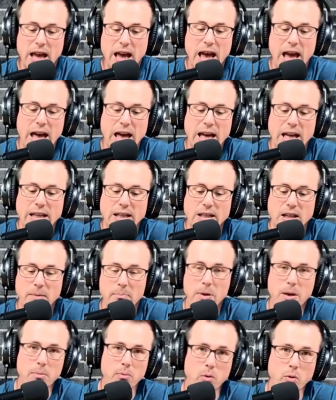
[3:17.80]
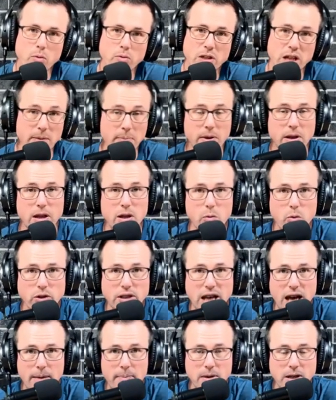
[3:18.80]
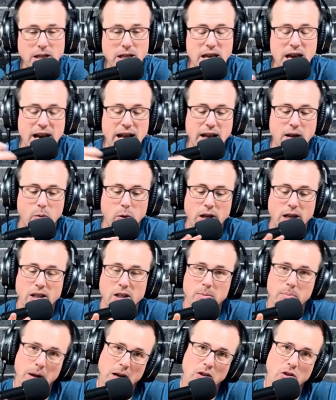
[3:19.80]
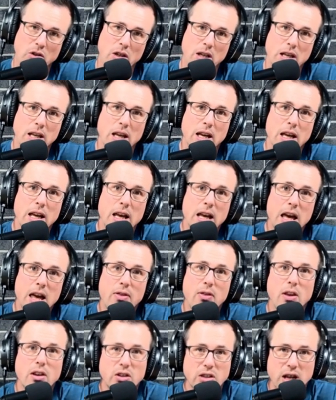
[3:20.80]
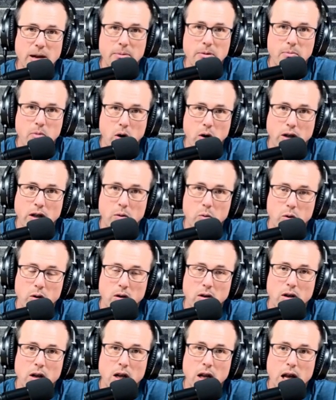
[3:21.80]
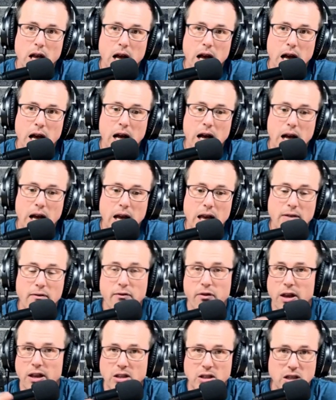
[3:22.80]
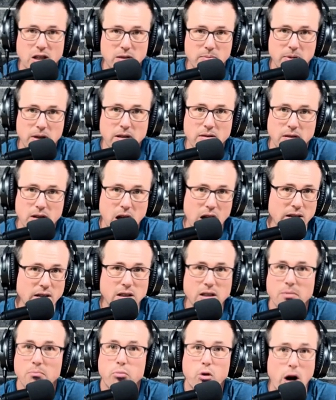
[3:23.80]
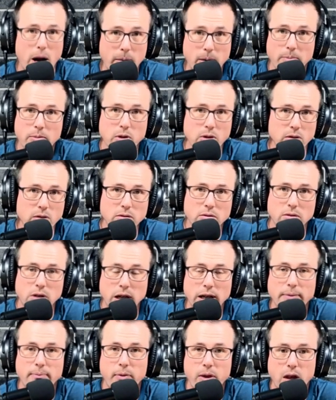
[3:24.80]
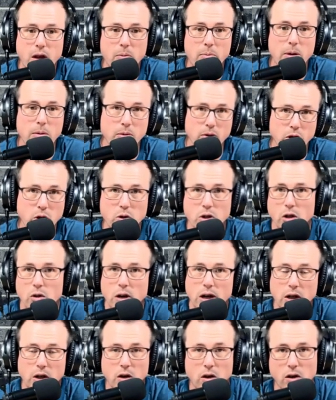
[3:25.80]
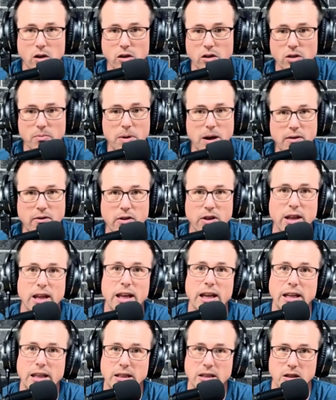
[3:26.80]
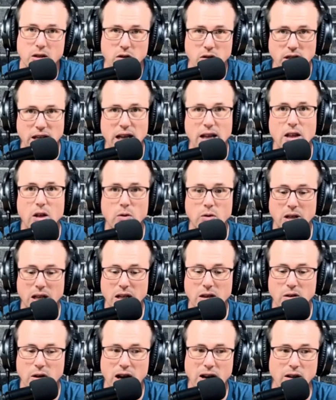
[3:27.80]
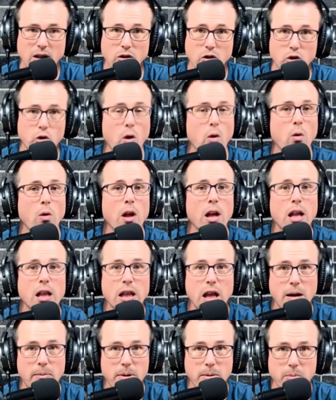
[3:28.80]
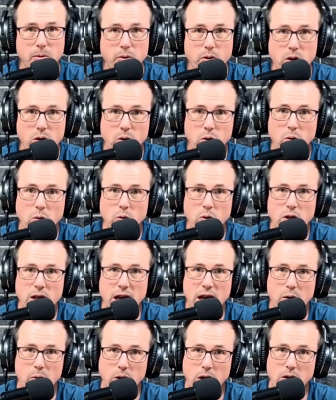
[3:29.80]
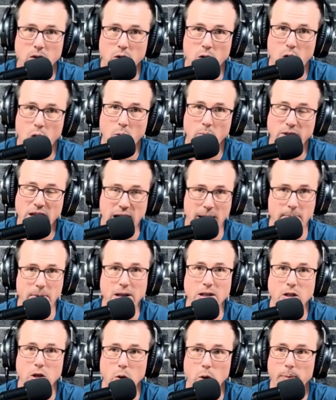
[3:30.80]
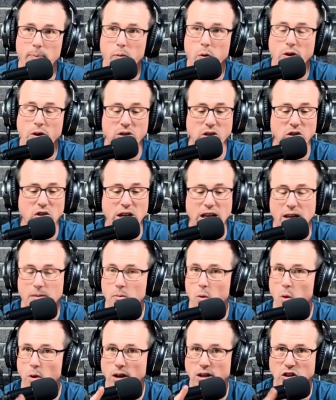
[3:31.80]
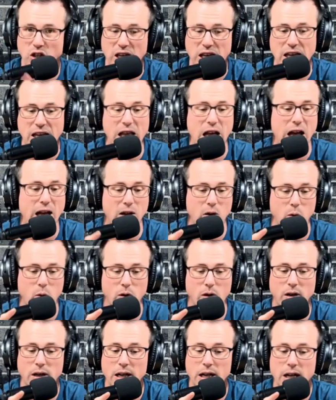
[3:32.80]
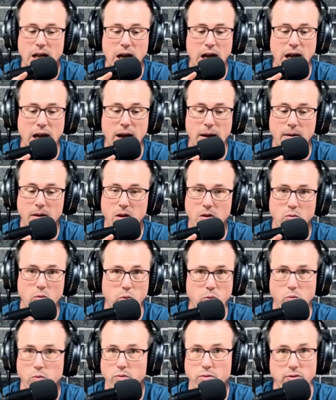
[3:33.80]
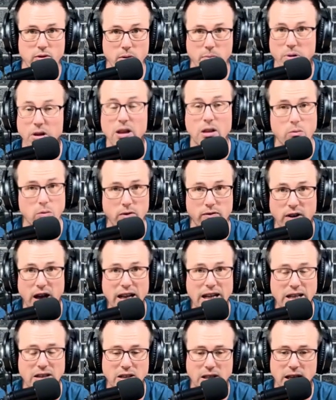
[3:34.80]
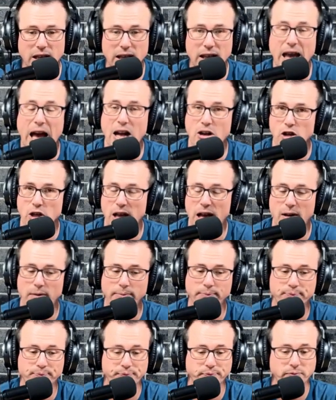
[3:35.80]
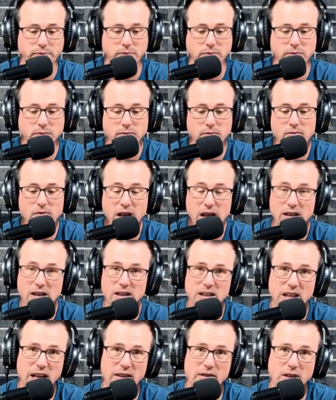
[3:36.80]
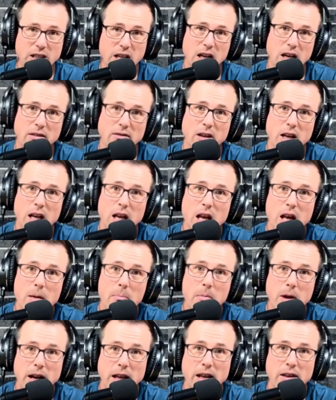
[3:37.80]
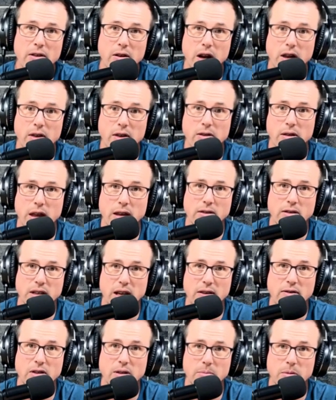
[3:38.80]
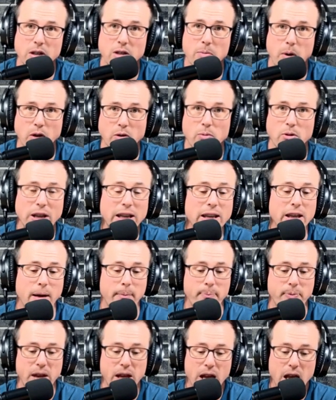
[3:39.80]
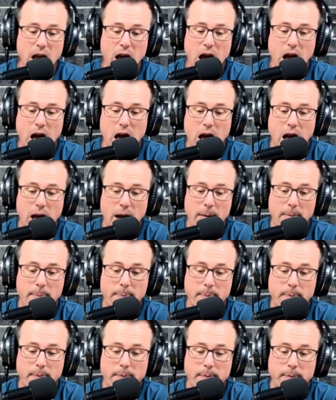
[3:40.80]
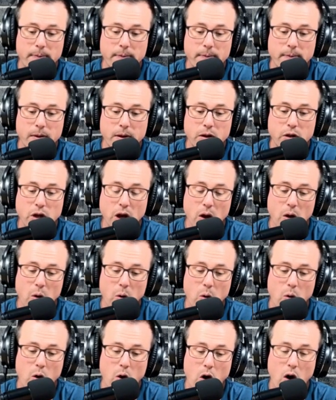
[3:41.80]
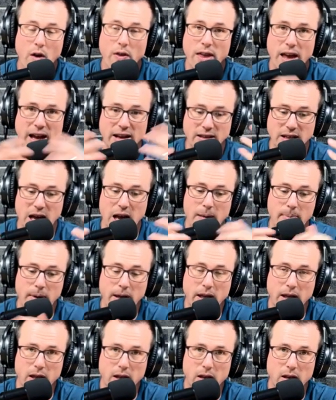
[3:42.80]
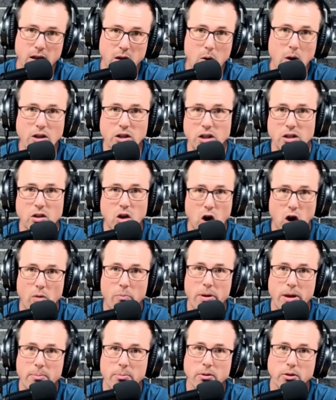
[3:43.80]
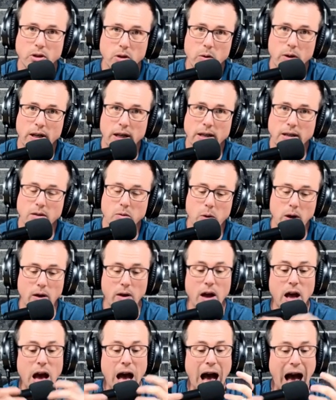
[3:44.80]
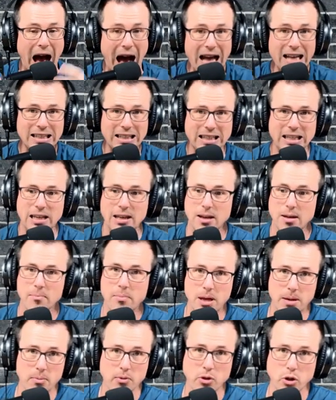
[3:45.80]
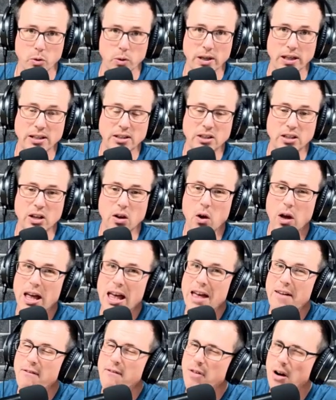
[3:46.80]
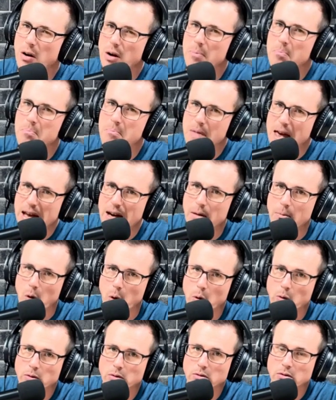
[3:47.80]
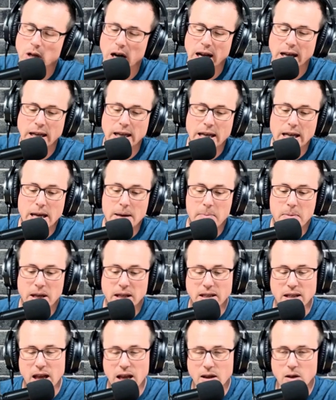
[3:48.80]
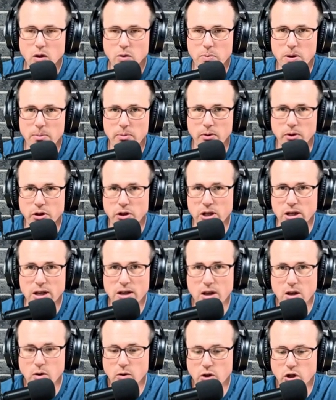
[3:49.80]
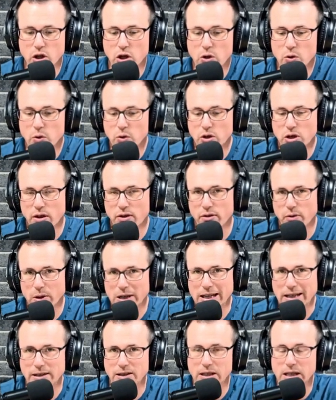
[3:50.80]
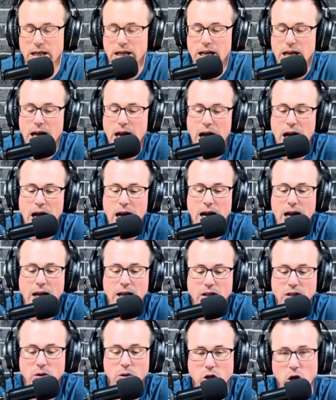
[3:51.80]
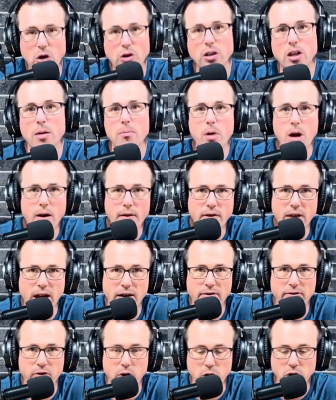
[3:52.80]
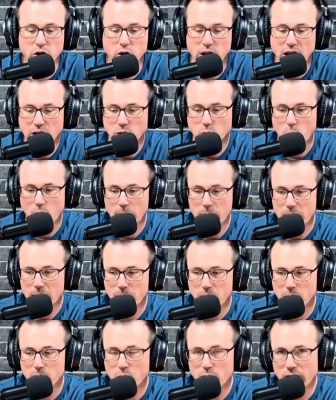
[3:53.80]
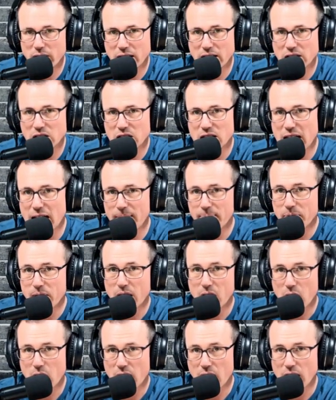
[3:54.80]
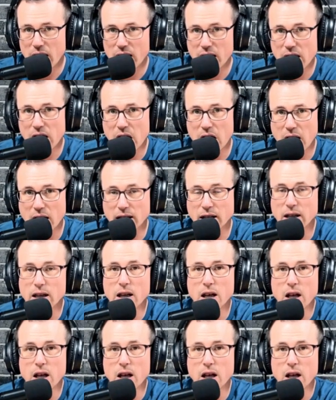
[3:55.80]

And some people typically will tap into that equity, especially in this type of market where Uh, inflation has been causing some problems, right? You know, people are using credit cards to pay for things, and their debt load's getting a little out of control. A lot of people use the equity in their home, tap into it, whether it's a second mortgage, a H E L O C, or uh, completely refinancing it and cashing out to save a ton of money and, and, and save some disposable income. Um, so on that topic, the question is, are people doing it? Well, I see people doing it still. Very minimal, right? Because a lot of those people are sitting in those twos to threes. Uh, so it's hard to come off that first. So that's why people are moving into that H E L O C,